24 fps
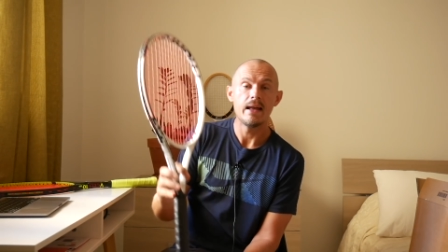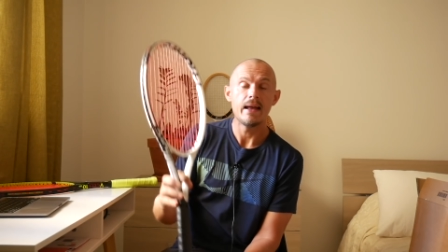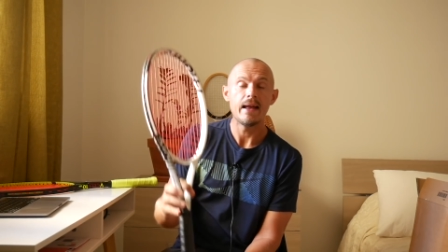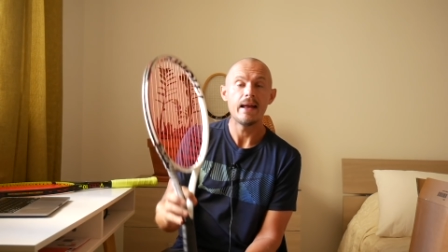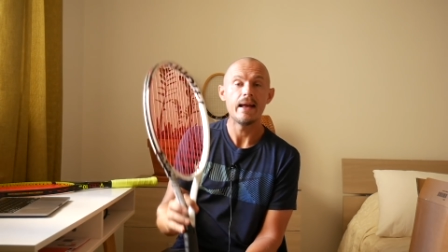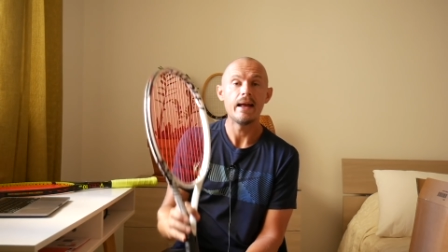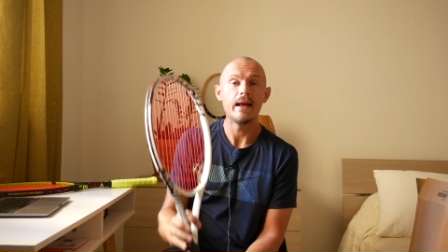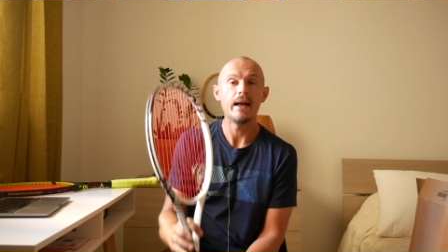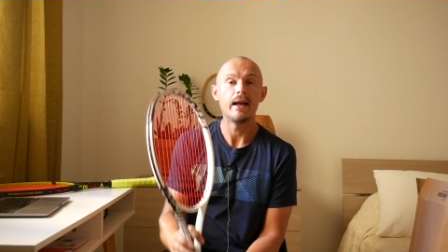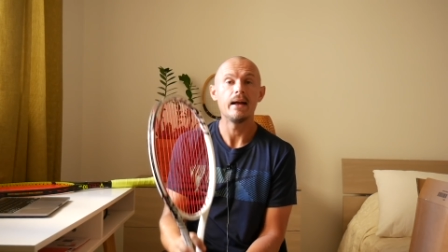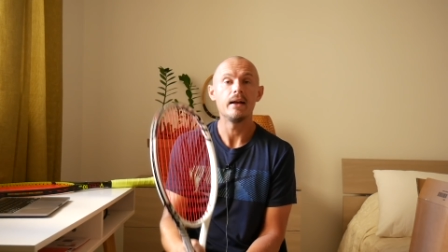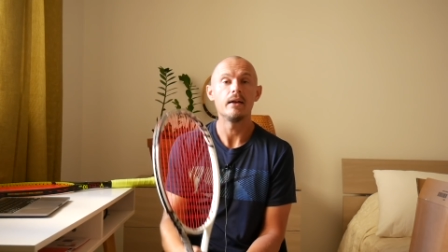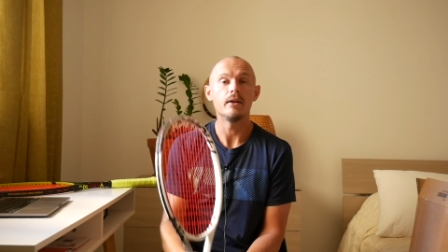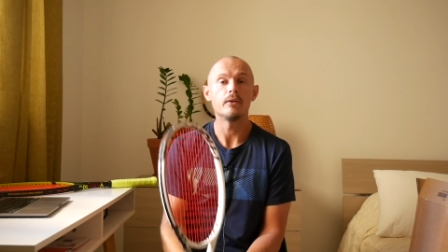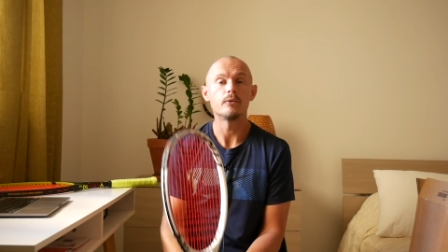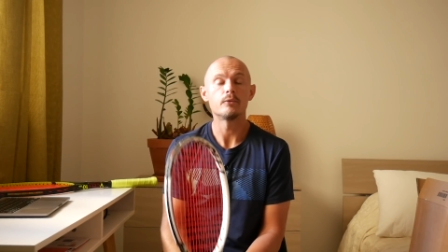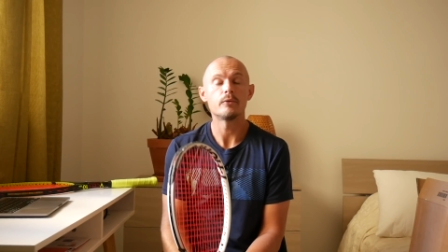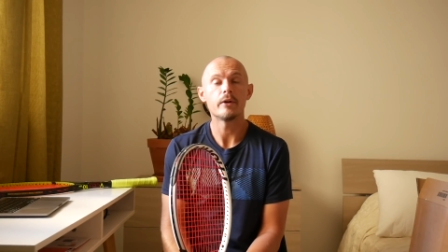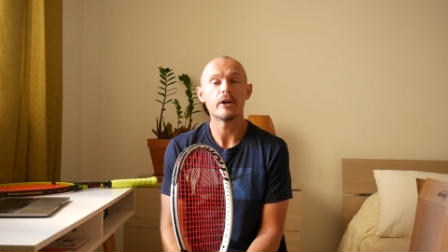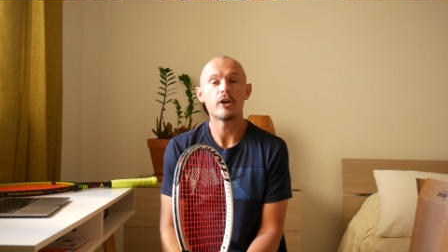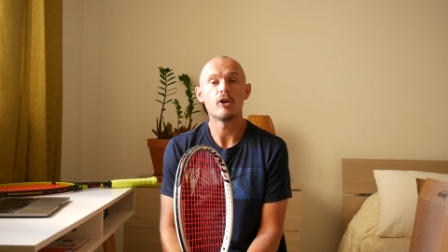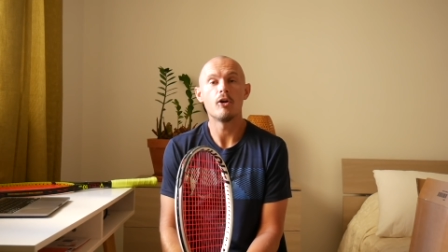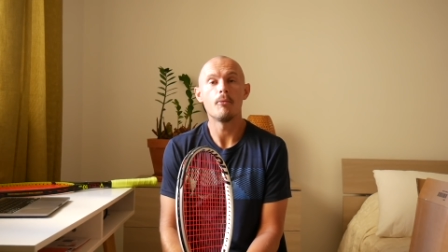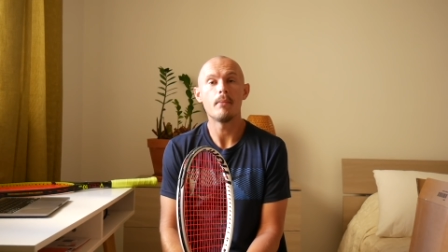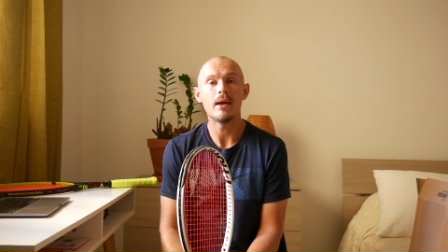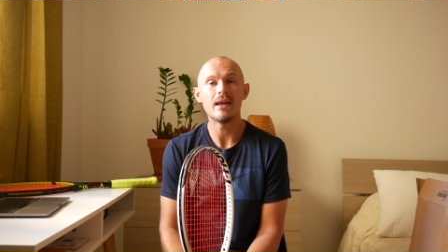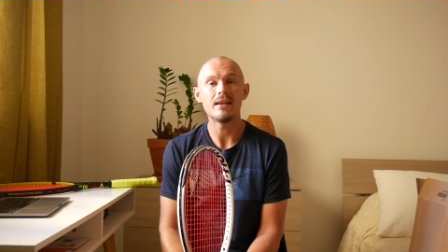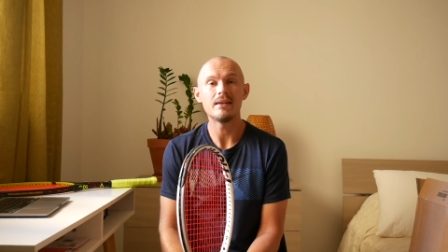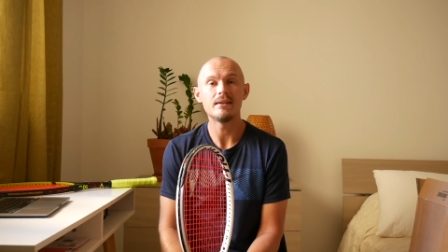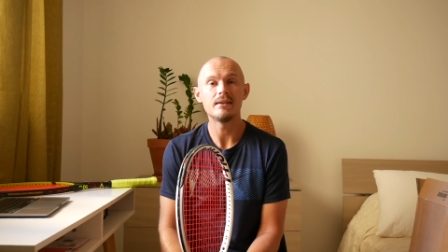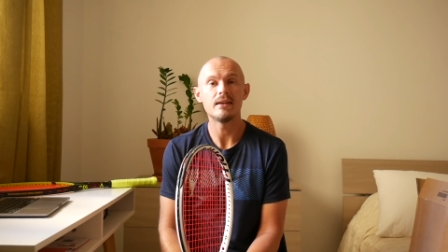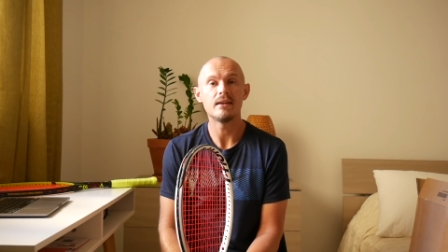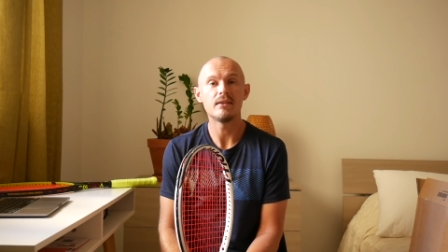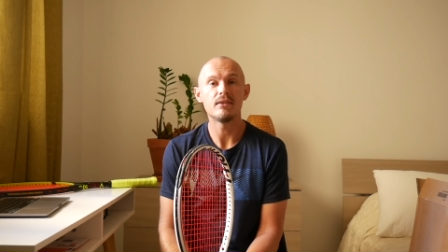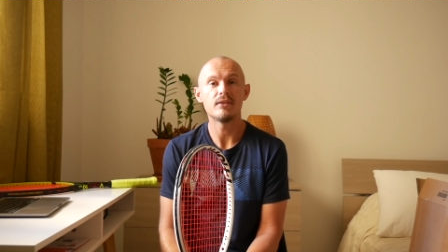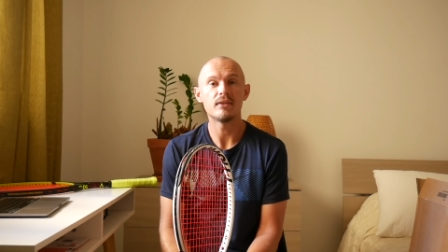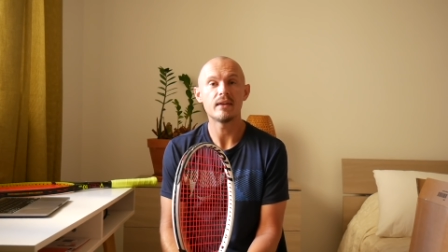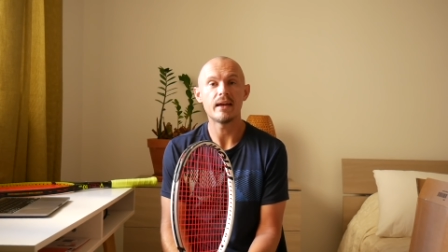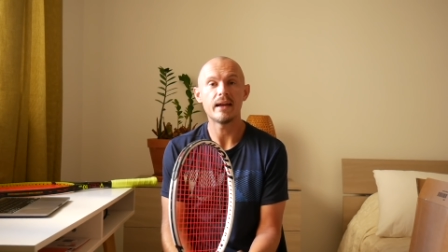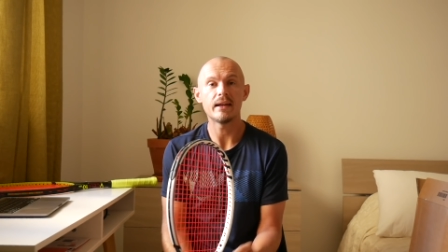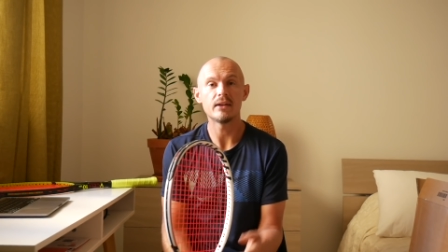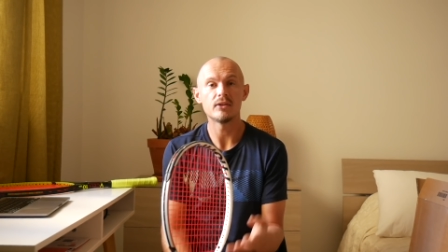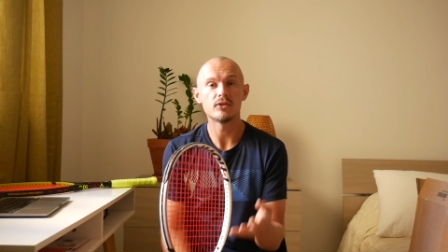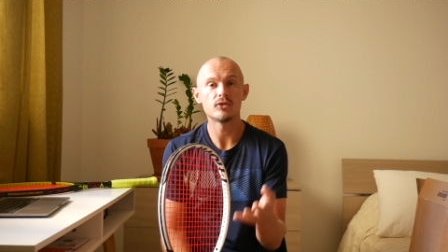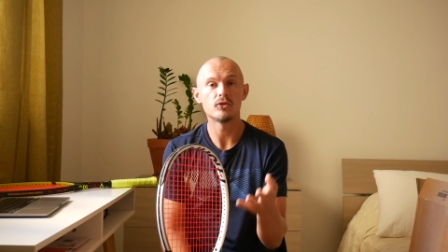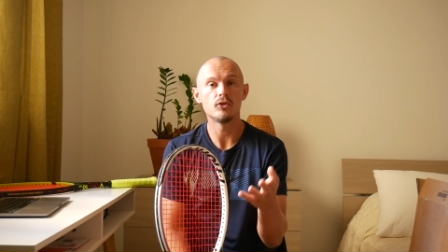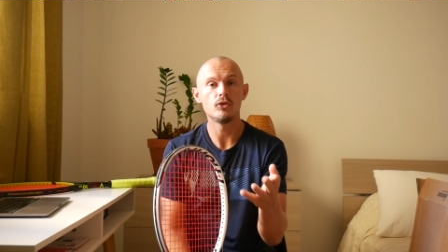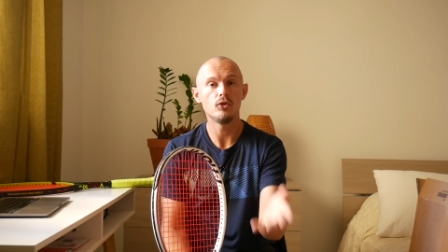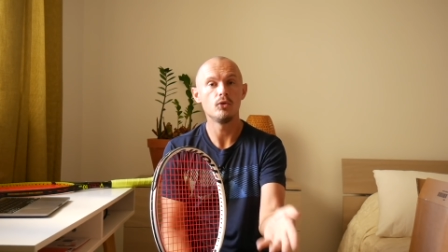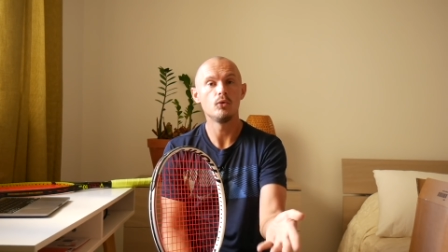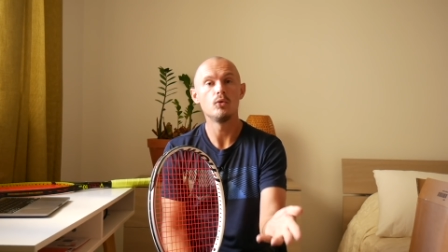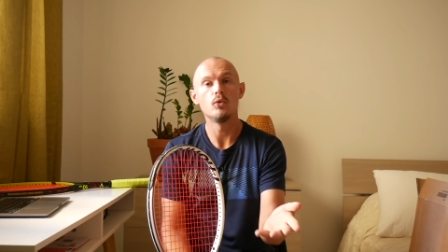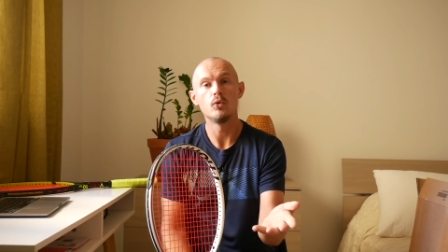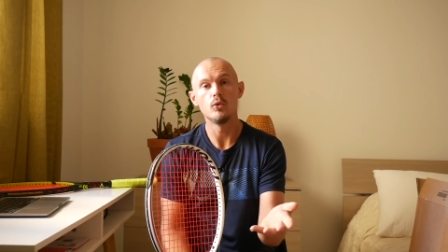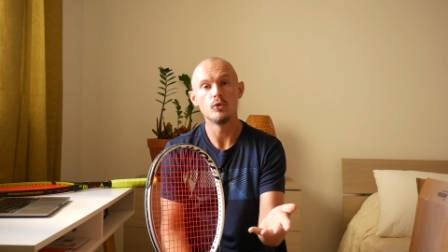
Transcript: recommended, thanks to you who